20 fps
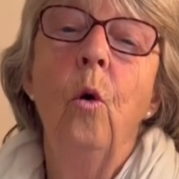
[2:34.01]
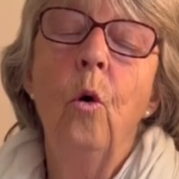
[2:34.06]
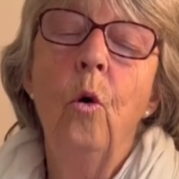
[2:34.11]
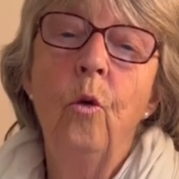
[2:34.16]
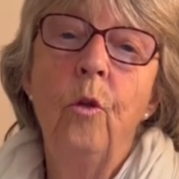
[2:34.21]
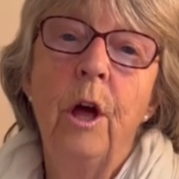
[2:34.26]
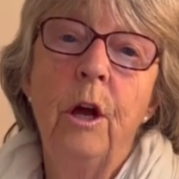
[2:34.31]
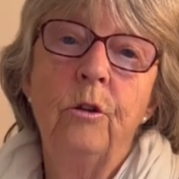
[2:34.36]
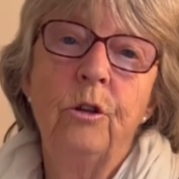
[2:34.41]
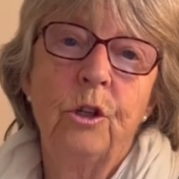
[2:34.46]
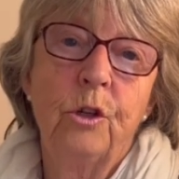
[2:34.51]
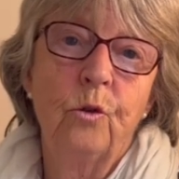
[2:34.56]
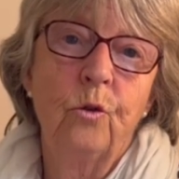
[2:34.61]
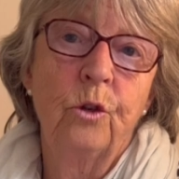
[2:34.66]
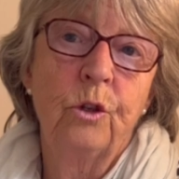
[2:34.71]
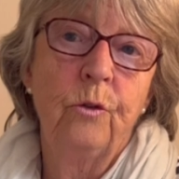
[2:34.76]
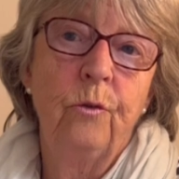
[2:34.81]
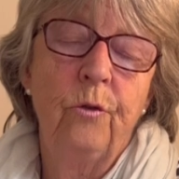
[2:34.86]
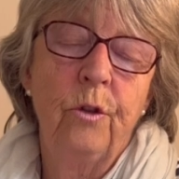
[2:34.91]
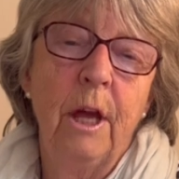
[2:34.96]
All those
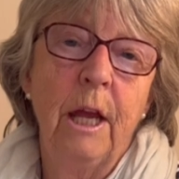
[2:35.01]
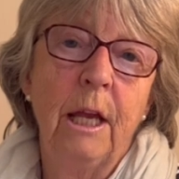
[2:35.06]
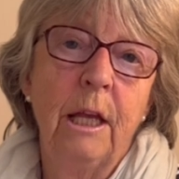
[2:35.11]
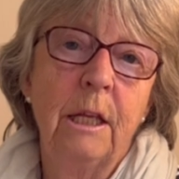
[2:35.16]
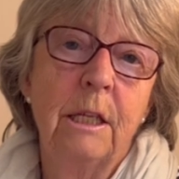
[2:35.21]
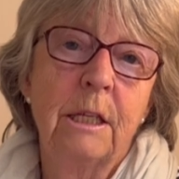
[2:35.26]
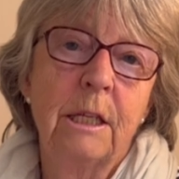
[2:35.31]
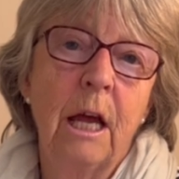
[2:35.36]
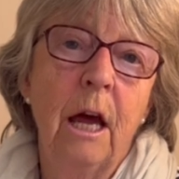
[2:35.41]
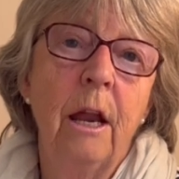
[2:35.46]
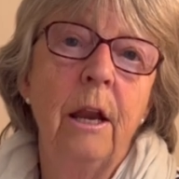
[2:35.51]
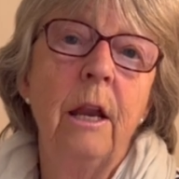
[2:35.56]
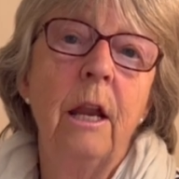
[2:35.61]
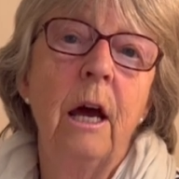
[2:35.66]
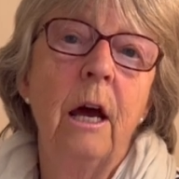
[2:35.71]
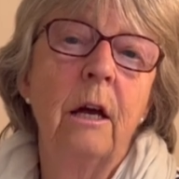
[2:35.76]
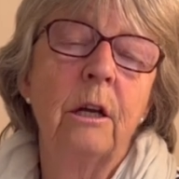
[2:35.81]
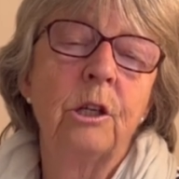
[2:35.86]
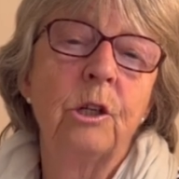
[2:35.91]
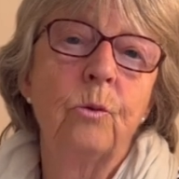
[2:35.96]
sorts of things a
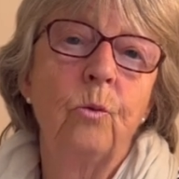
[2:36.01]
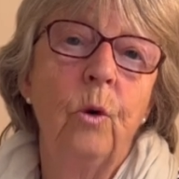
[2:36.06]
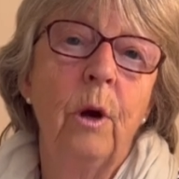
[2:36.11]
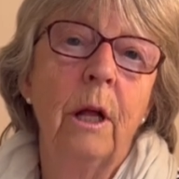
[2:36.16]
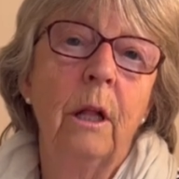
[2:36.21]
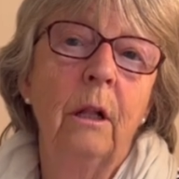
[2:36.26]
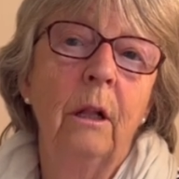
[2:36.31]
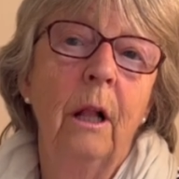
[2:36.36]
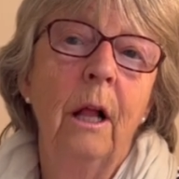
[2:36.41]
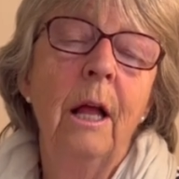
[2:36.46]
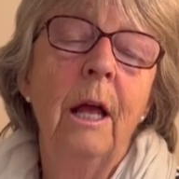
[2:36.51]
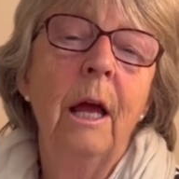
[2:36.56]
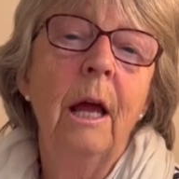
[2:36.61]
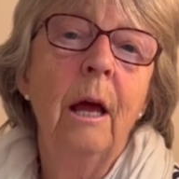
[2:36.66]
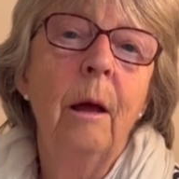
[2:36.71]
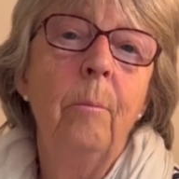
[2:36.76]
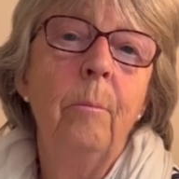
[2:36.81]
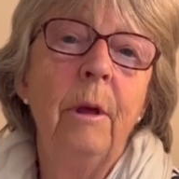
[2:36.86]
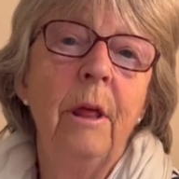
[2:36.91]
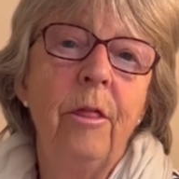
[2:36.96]
nurse will
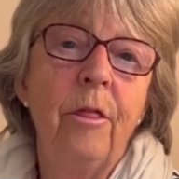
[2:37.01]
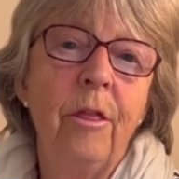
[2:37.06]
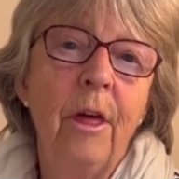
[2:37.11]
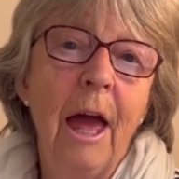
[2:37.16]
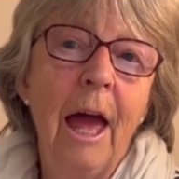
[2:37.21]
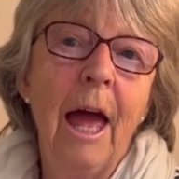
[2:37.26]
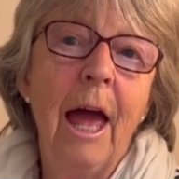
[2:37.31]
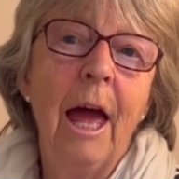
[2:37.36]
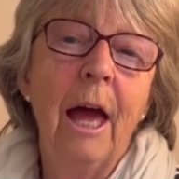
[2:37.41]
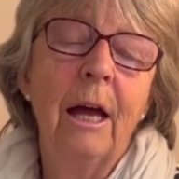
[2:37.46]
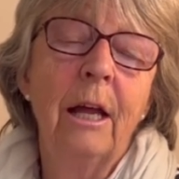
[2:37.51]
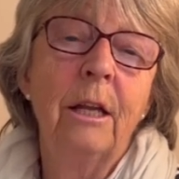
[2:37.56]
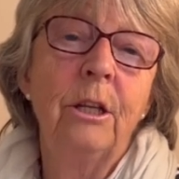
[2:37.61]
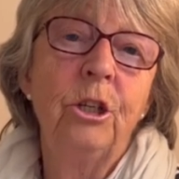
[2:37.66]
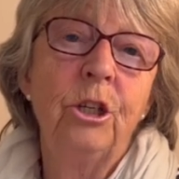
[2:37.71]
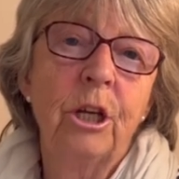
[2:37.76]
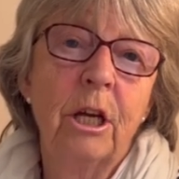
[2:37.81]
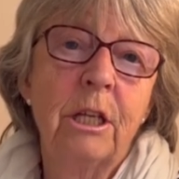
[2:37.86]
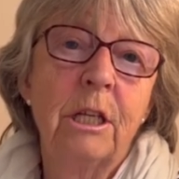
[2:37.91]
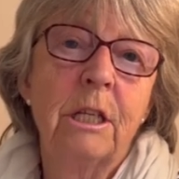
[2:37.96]
be
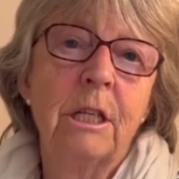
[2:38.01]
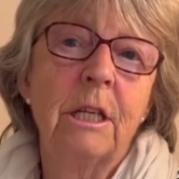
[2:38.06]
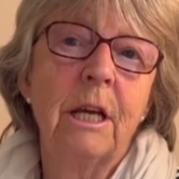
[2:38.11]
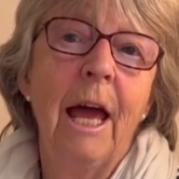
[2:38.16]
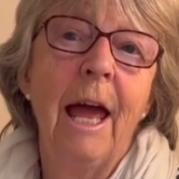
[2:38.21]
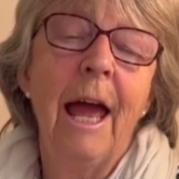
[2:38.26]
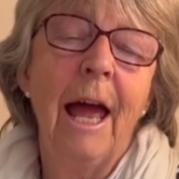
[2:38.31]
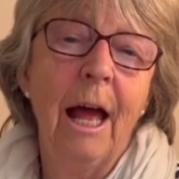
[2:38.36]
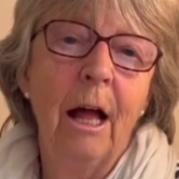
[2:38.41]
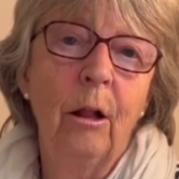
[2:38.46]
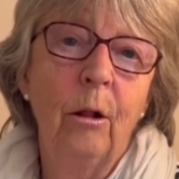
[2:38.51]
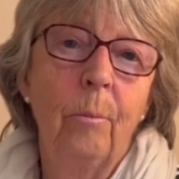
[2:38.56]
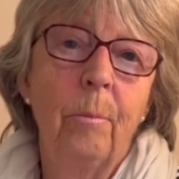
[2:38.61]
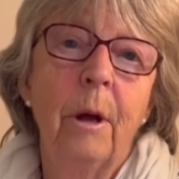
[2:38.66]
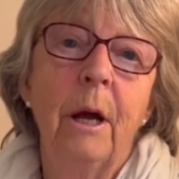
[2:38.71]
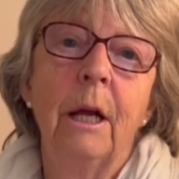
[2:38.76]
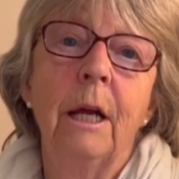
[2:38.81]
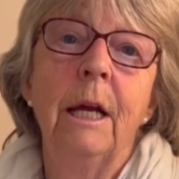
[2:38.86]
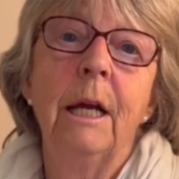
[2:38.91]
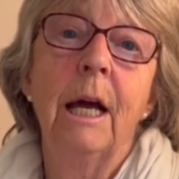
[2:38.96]
there just to
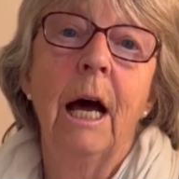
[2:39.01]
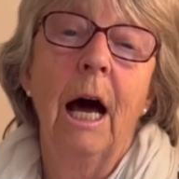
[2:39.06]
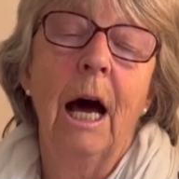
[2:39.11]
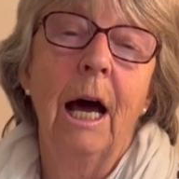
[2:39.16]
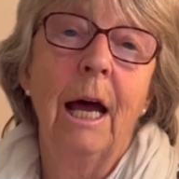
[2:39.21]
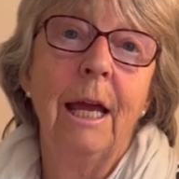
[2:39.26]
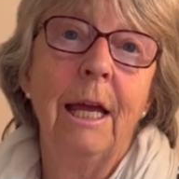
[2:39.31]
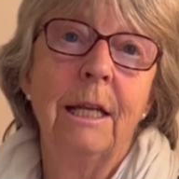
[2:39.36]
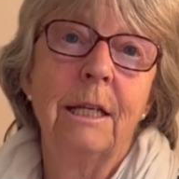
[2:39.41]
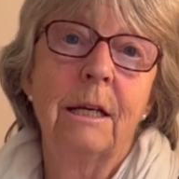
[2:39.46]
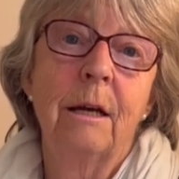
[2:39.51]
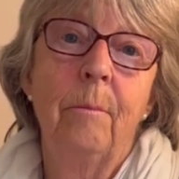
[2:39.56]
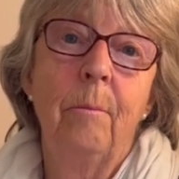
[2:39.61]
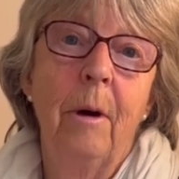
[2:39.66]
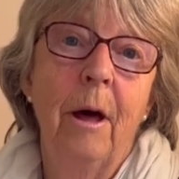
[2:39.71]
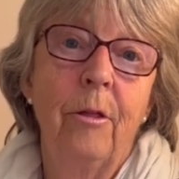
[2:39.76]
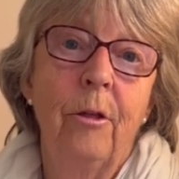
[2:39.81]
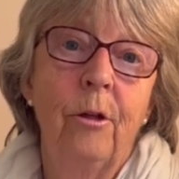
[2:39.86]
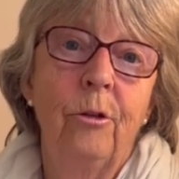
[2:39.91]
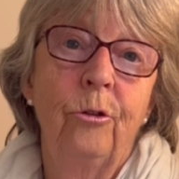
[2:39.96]
help and guide
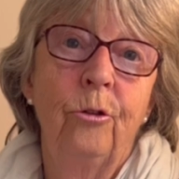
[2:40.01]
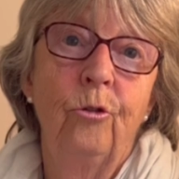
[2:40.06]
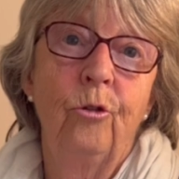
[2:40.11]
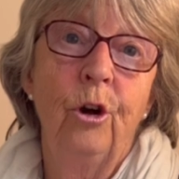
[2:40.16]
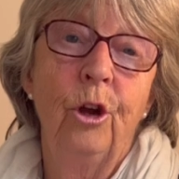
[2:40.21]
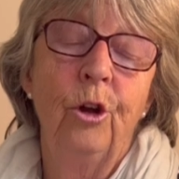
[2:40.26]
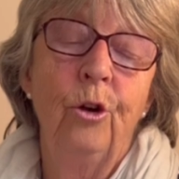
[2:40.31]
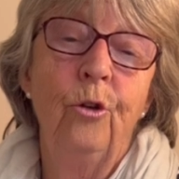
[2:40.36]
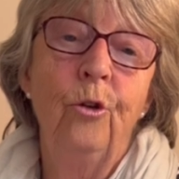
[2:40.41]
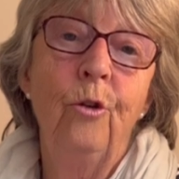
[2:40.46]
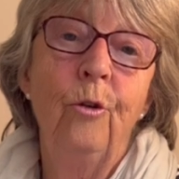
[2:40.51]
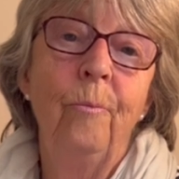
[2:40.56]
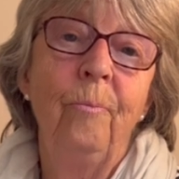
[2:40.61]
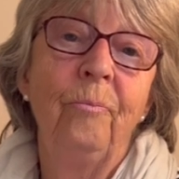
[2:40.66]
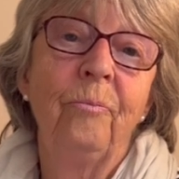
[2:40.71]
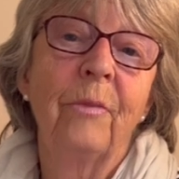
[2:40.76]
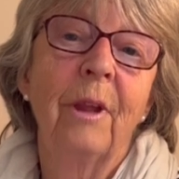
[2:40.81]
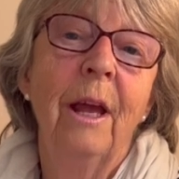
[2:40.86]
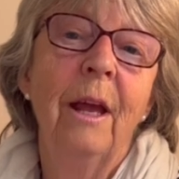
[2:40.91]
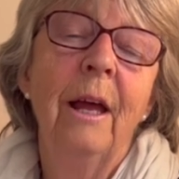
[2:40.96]
a mother through.